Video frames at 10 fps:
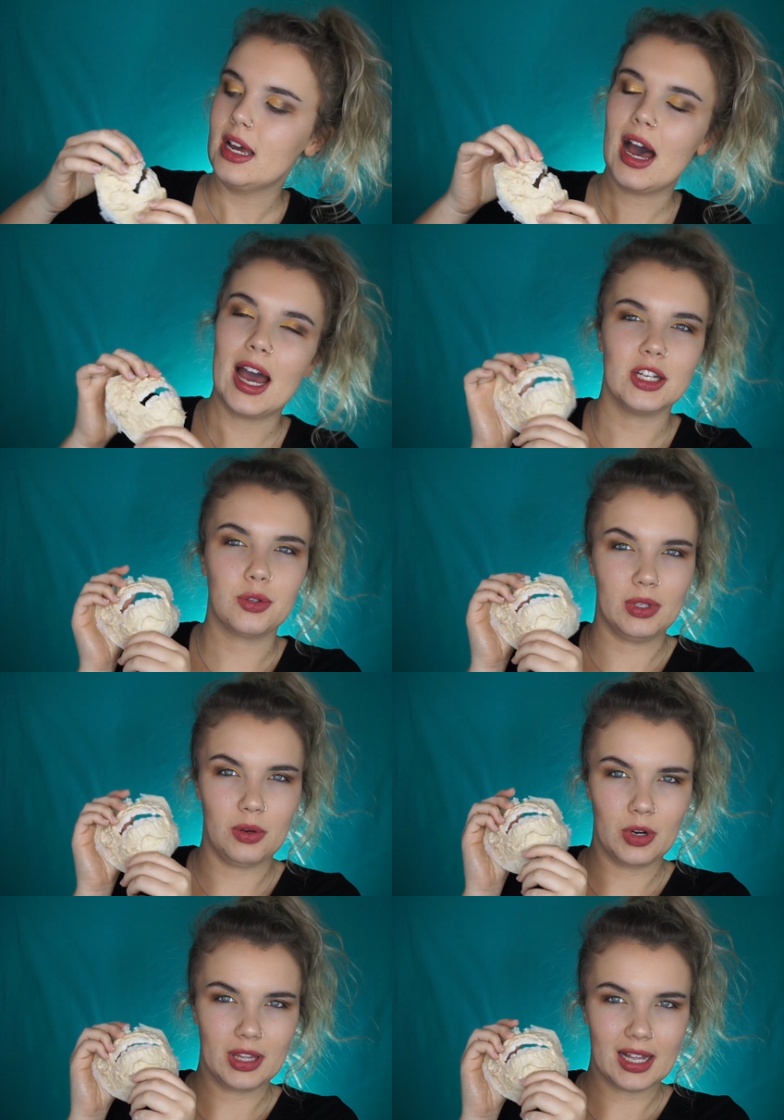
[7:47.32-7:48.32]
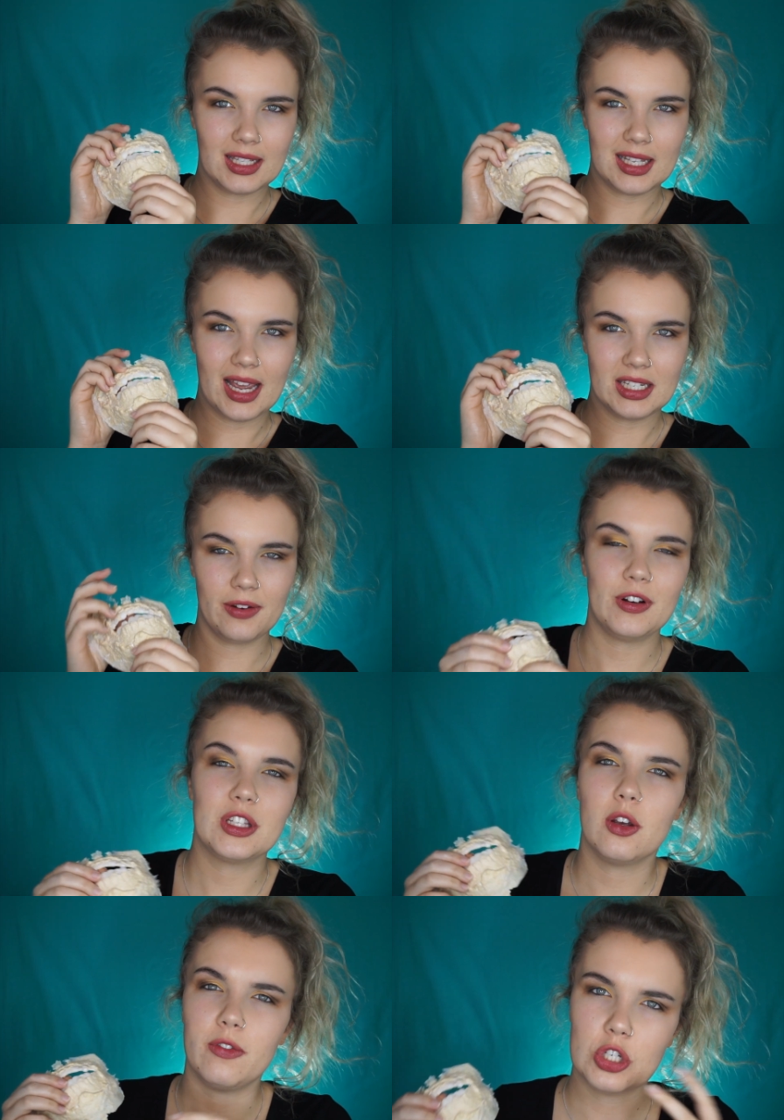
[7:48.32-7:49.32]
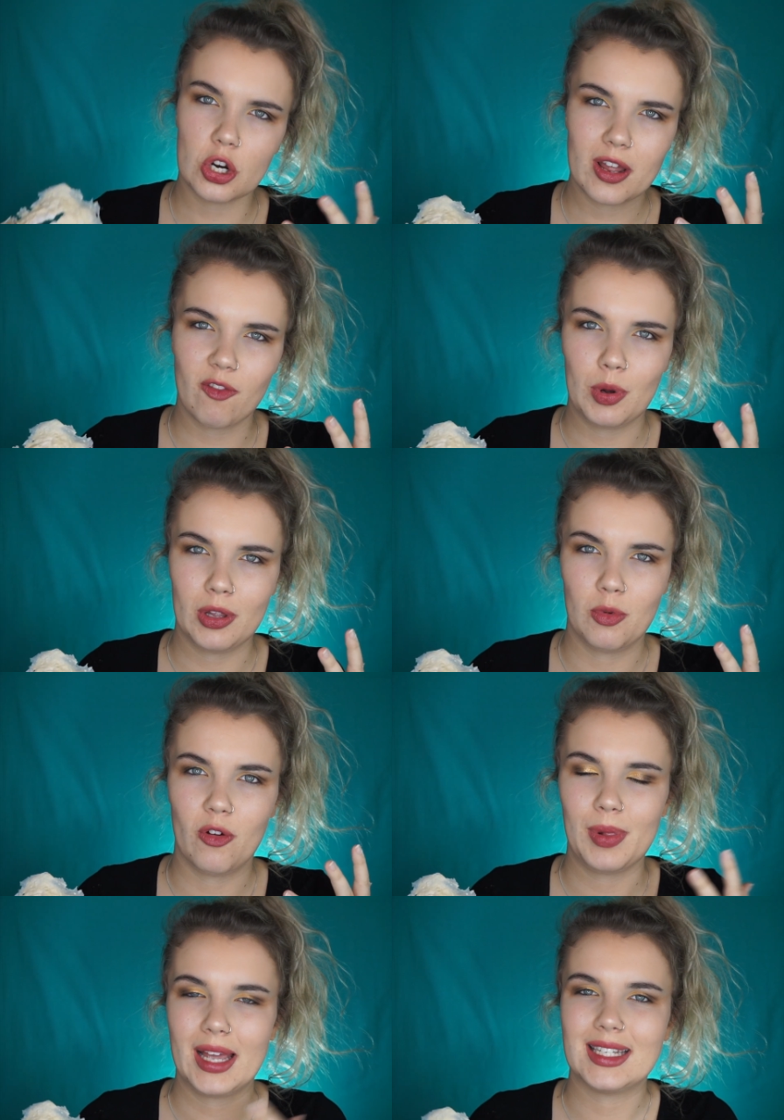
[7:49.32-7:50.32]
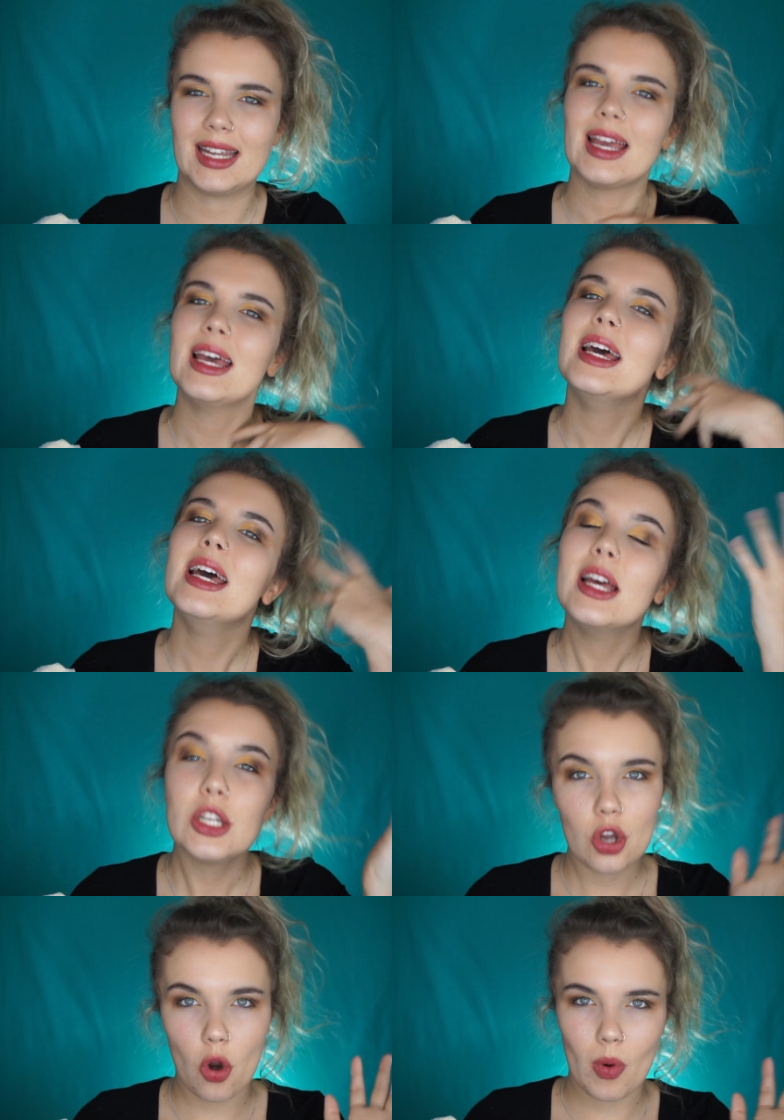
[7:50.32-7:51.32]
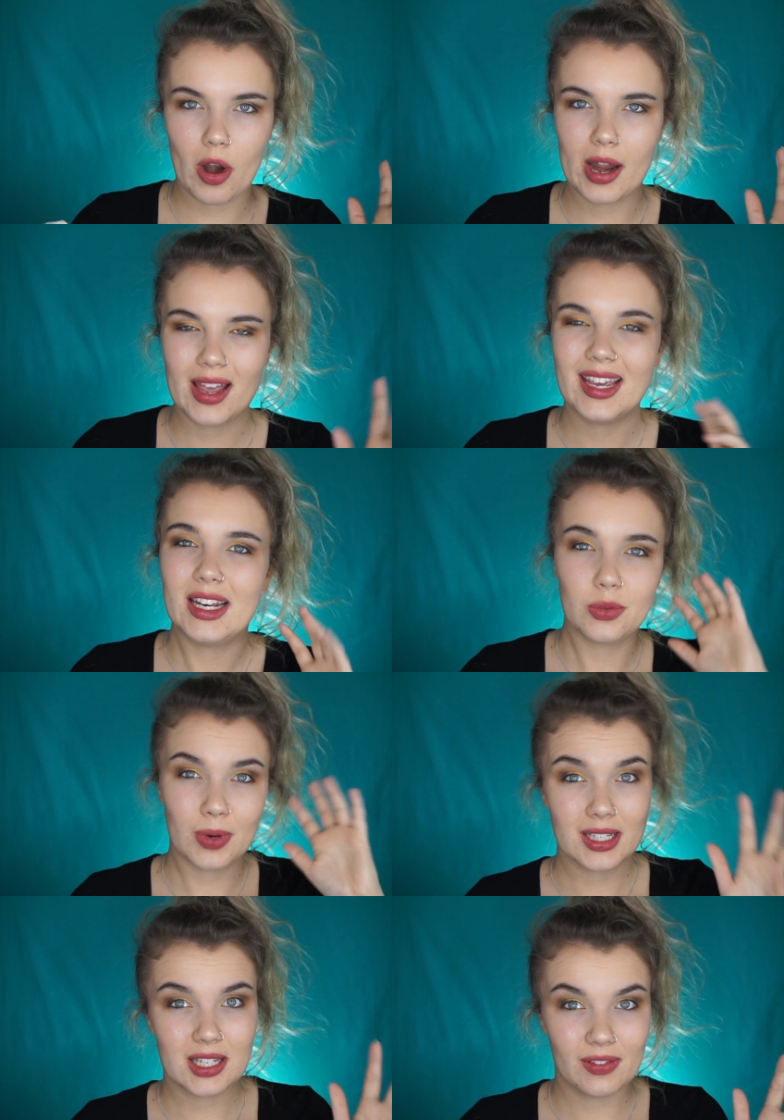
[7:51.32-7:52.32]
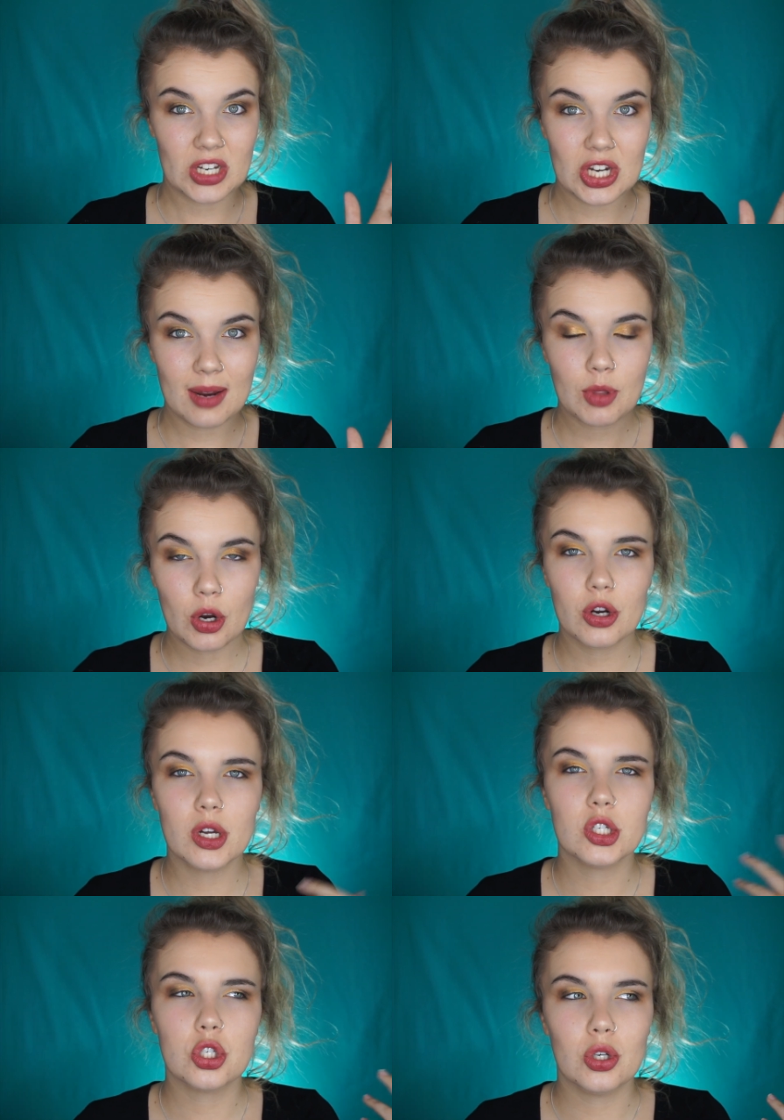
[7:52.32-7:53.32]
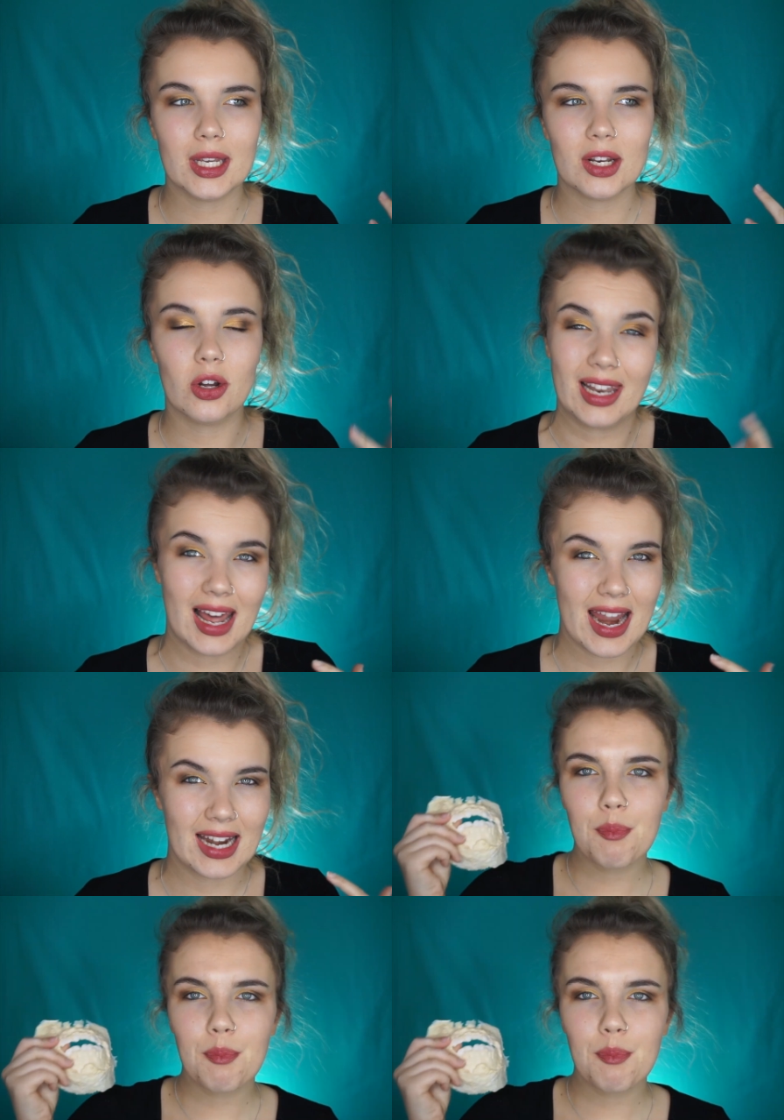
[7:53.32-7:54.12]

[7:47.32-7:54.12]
I just really wanted that slight difference, so if you don't have polymorph plastic, don't worry, it is relatively cheap though to get online.